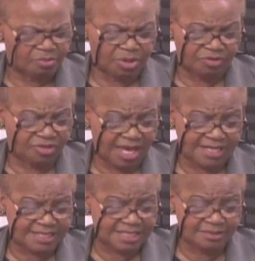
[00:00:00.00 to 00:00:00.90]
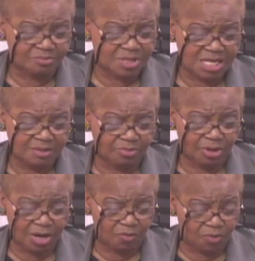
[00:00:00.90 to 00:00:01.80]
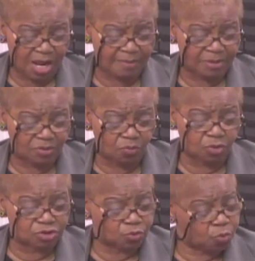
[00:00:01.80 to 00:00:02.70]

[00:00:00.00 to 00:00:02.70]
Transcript: But that didn't mean Br'er Rabbit was